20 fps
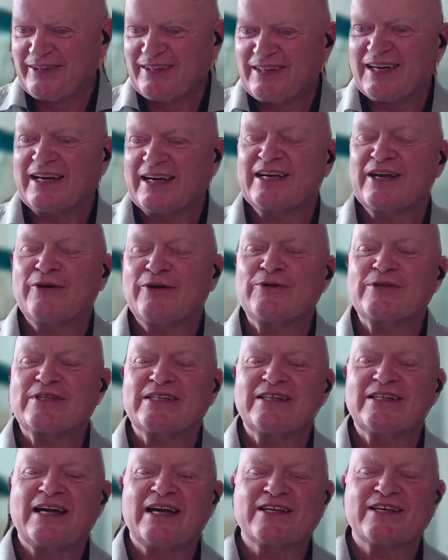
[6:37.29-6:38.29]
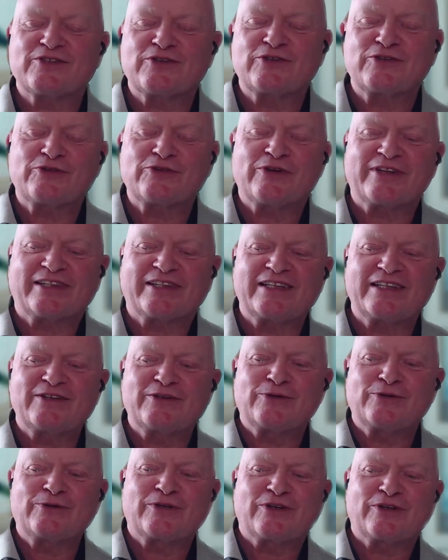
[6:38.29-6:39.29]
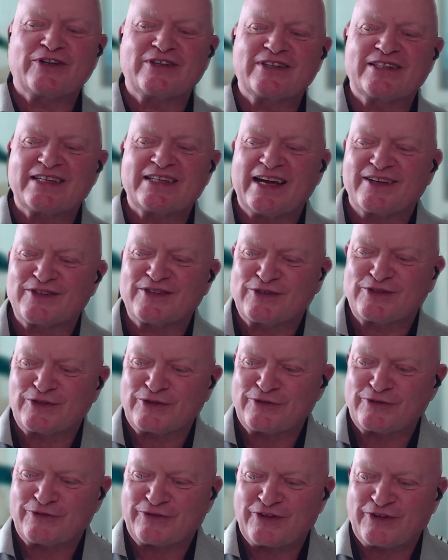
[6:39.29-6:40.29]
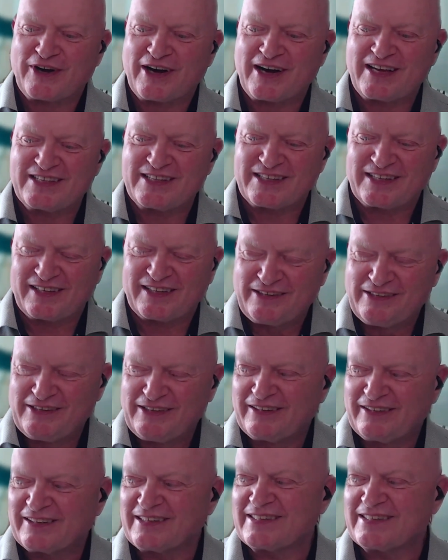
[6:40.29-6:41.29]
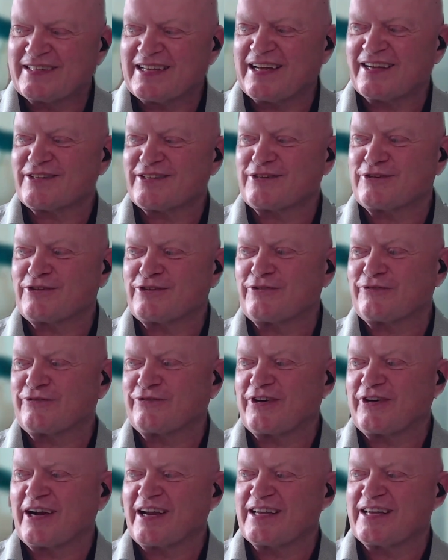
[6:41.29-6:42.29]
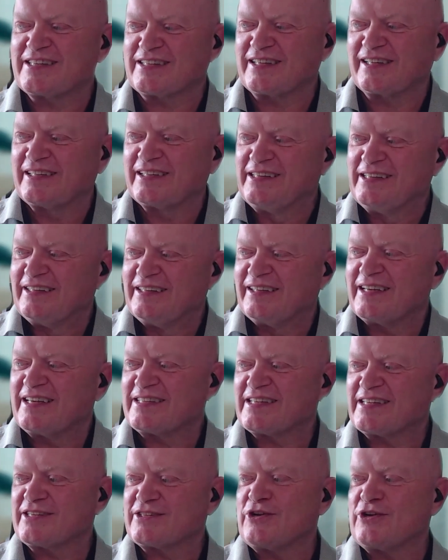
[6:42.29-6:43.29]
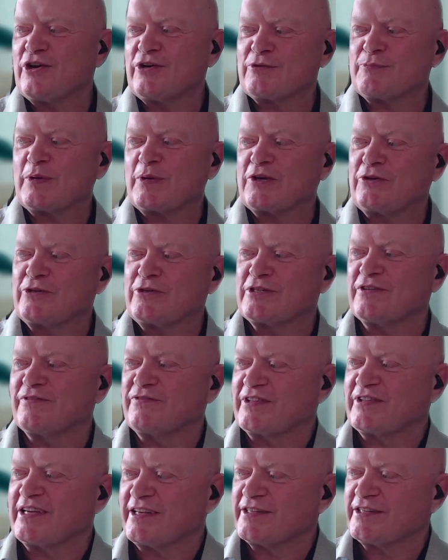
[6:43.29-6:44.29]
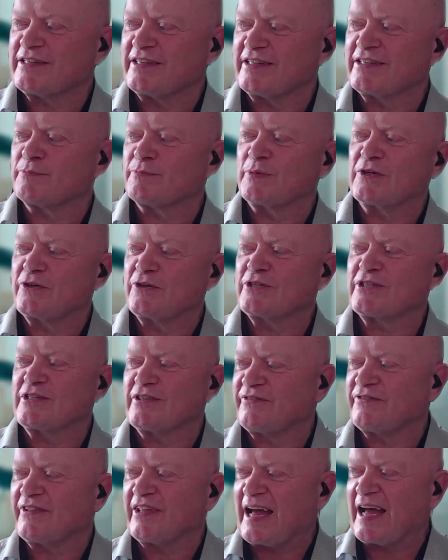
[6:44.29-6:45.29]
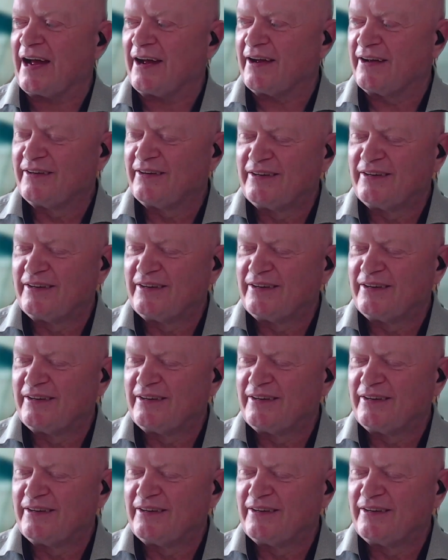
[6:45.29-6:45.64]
And it also likes to do a thing called contextual phrasing. Contextual phrasing is it's not because of this, it's because of that.